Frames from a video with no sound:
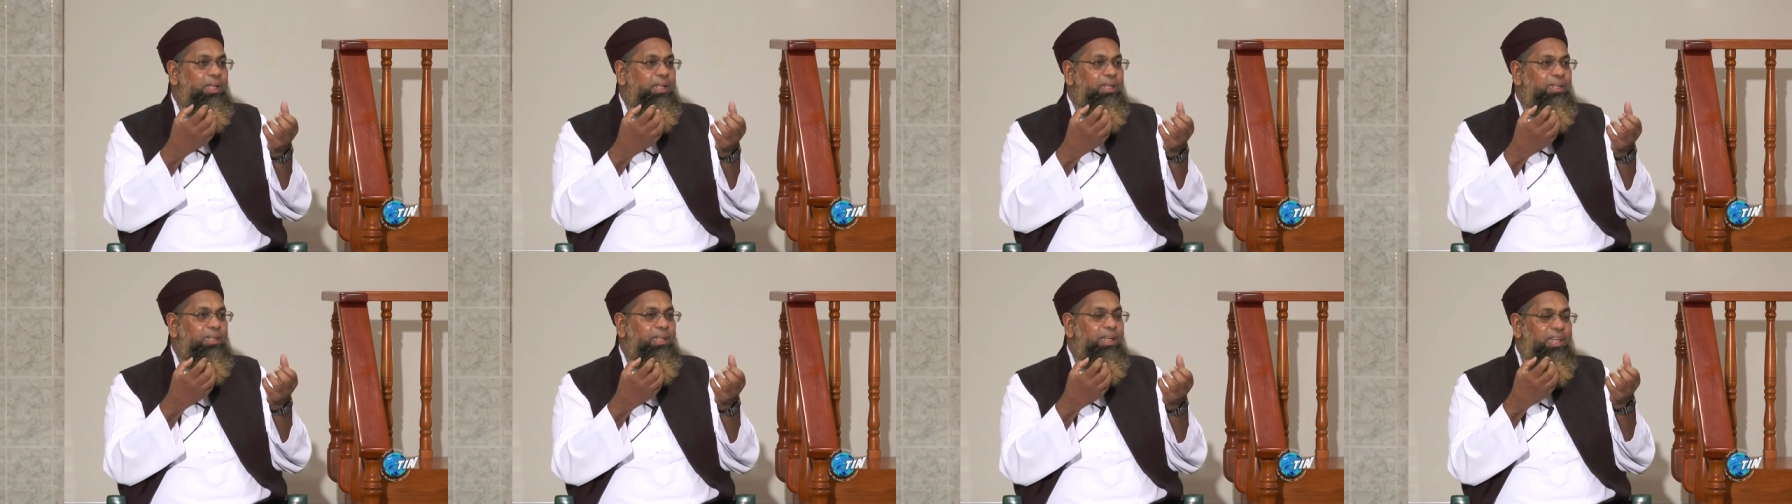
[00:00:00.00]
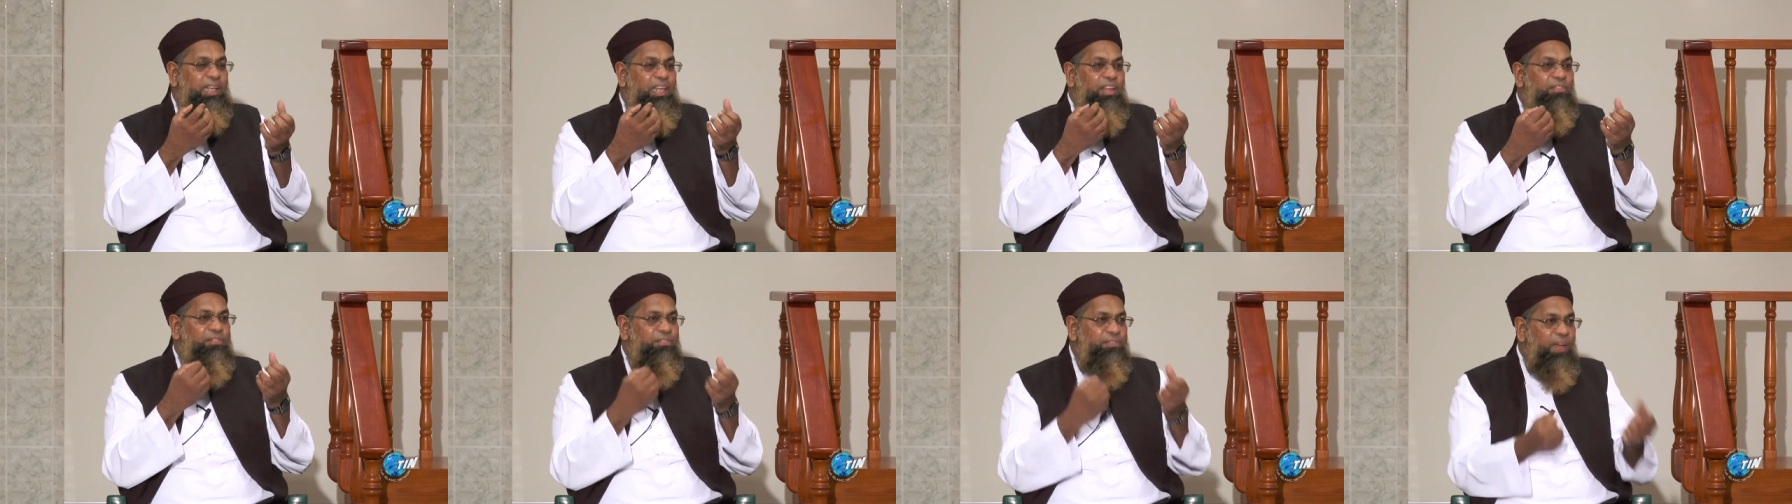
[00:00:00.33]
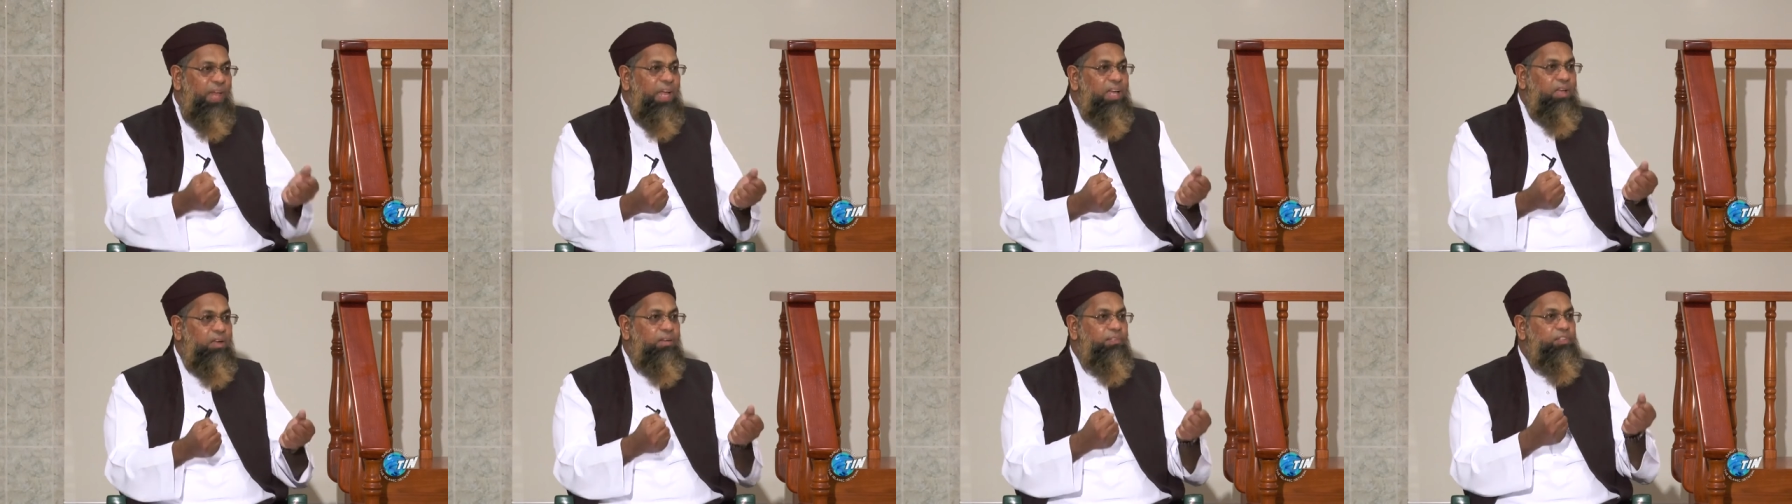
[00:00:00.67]
the
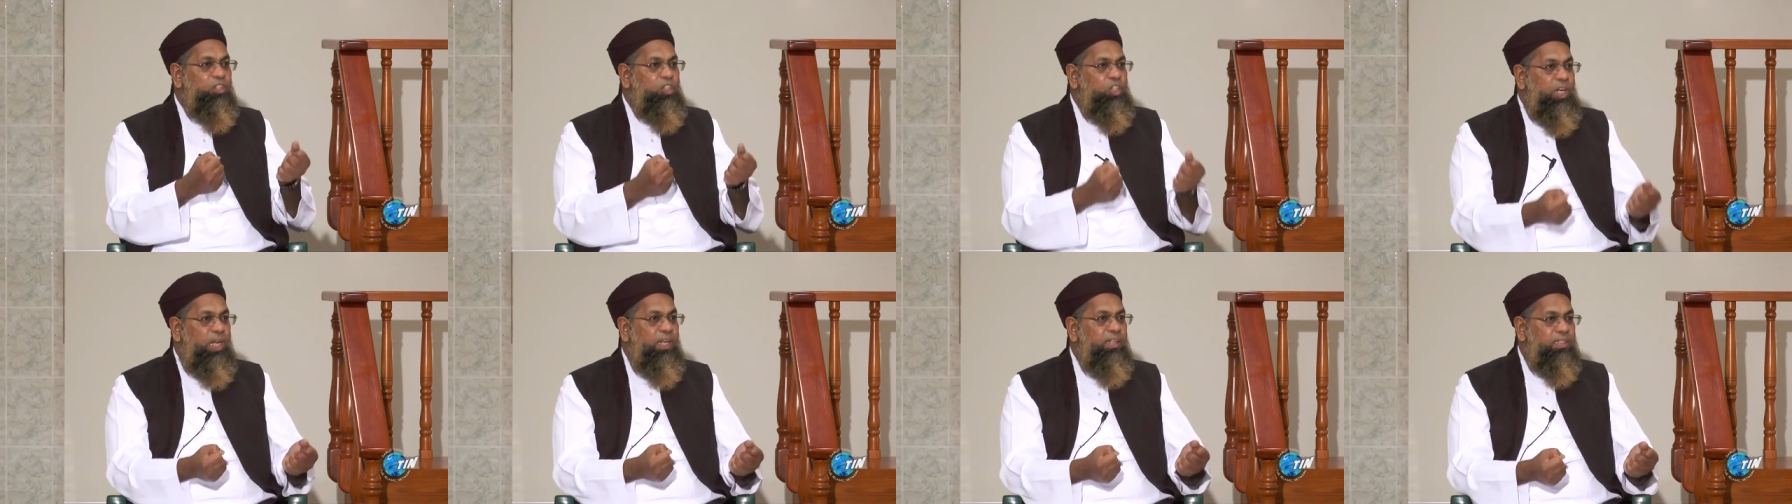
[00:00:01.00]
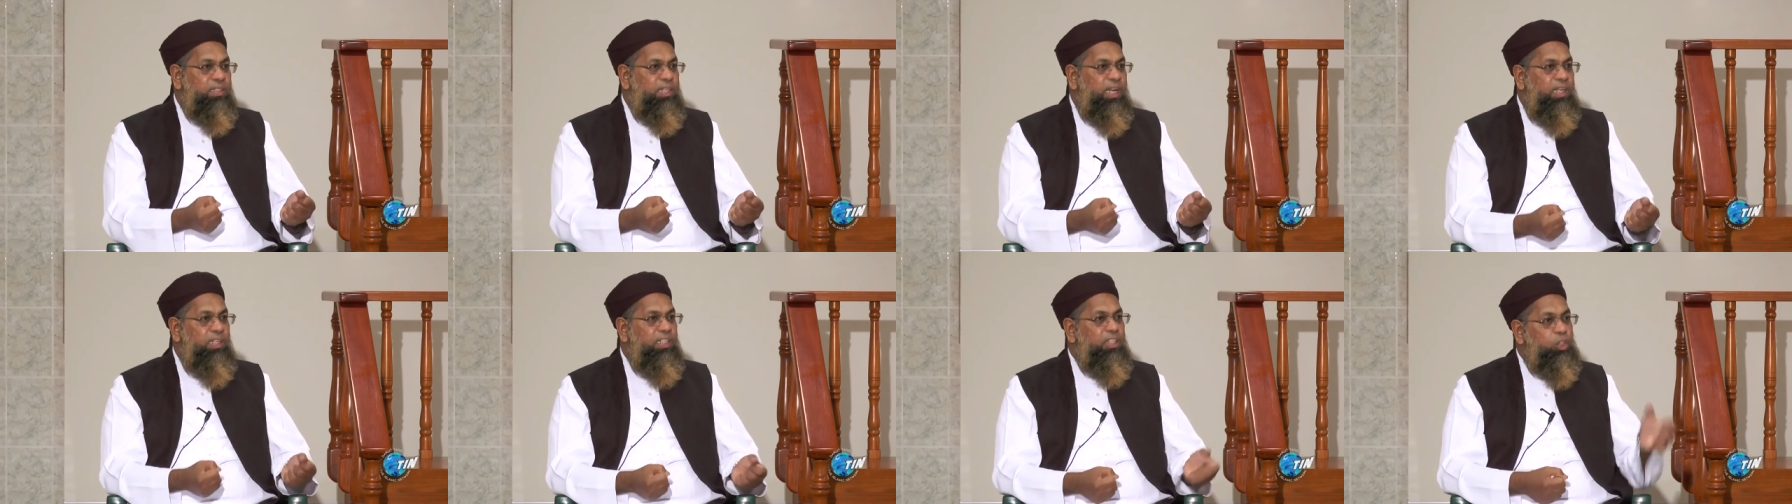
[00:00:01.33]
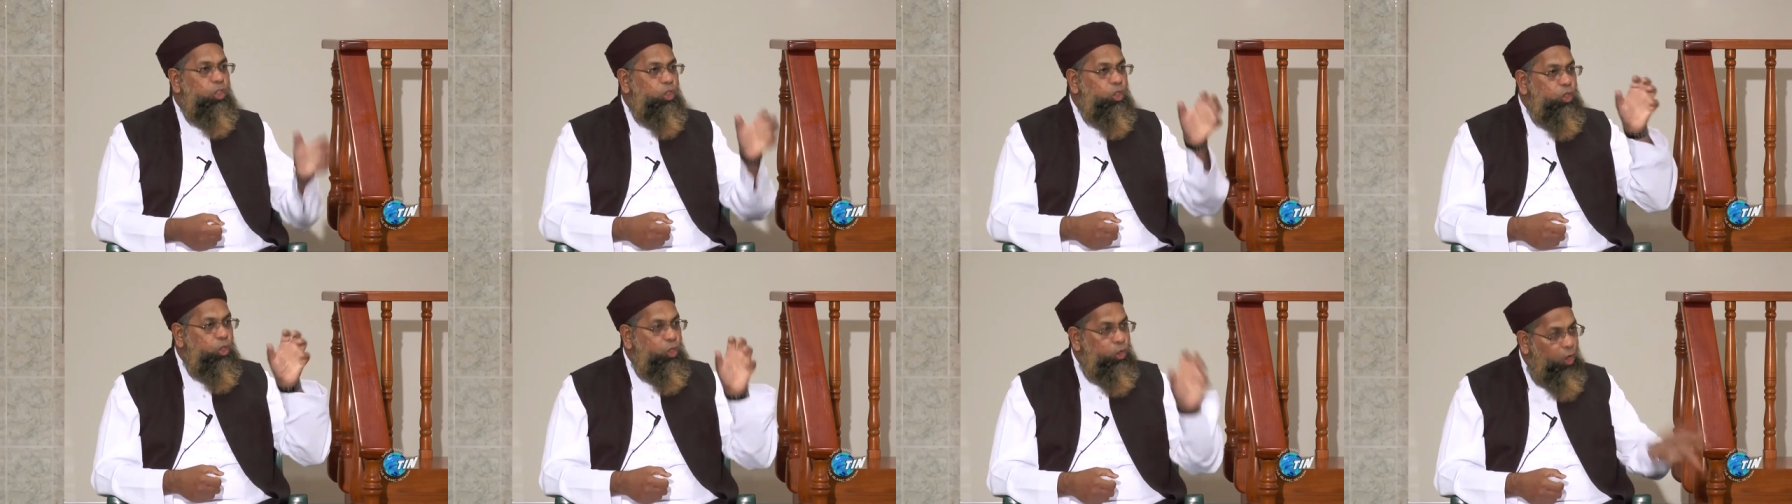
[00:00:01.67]
effect of shaitan is
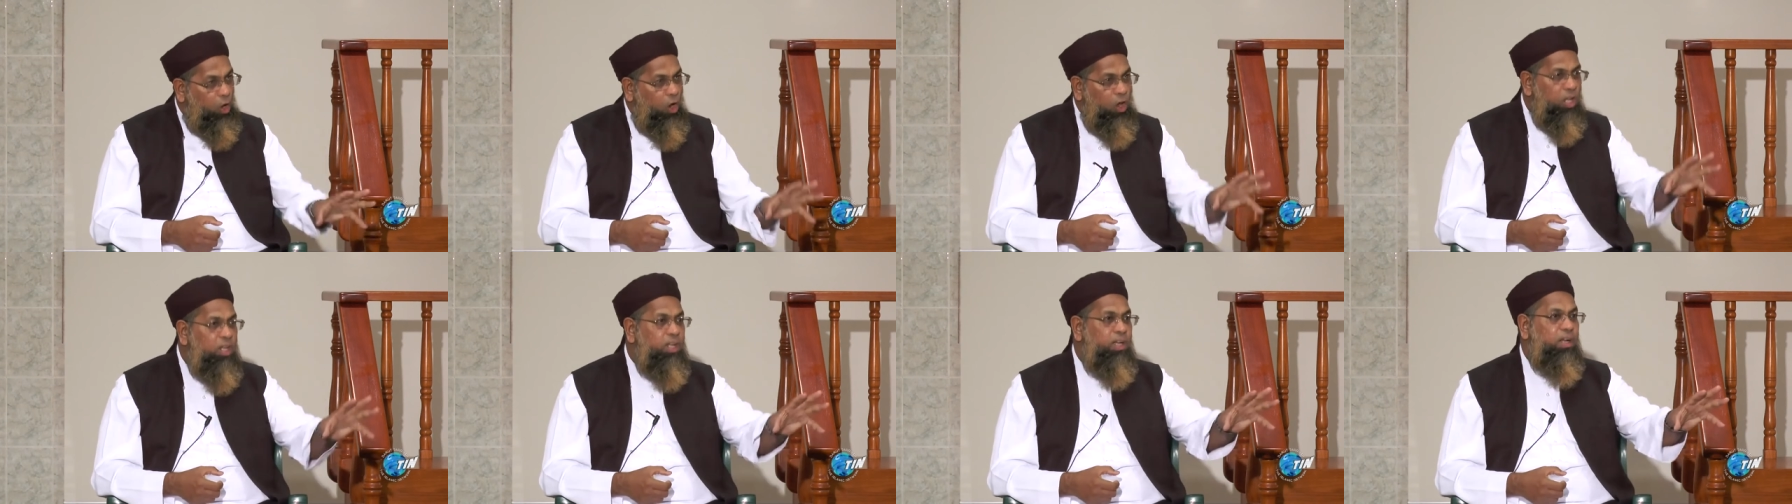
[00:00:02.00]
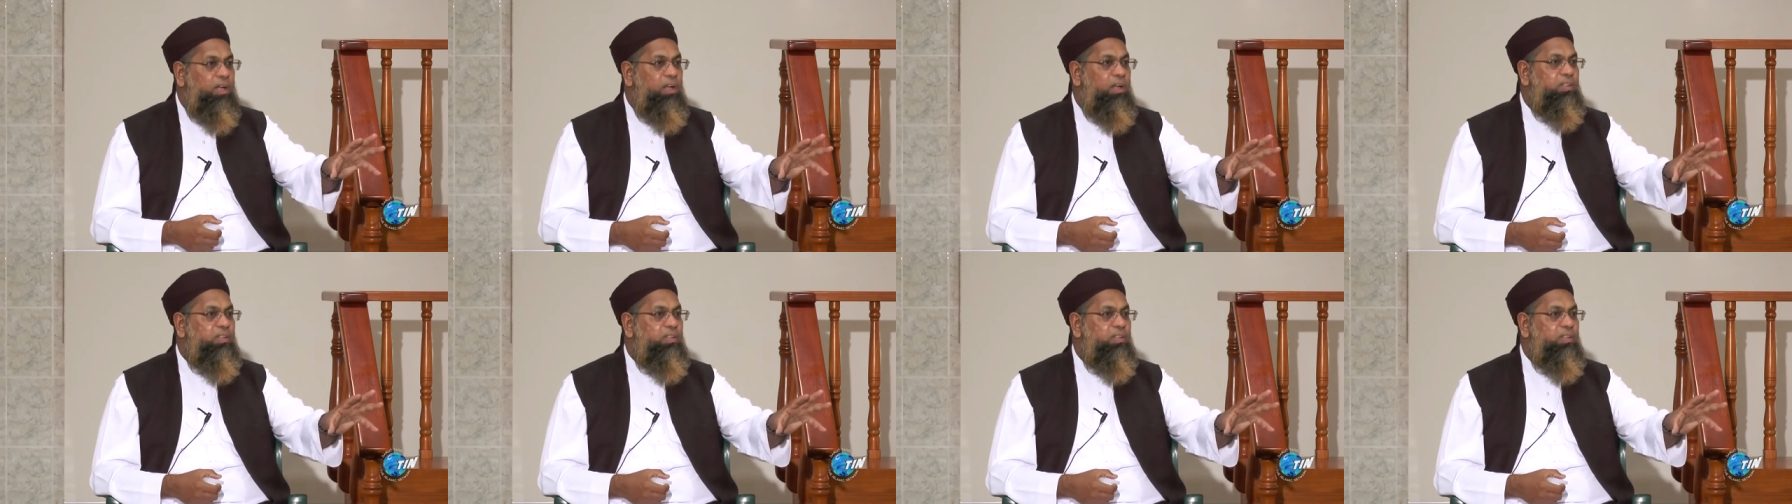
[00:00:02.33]
stronger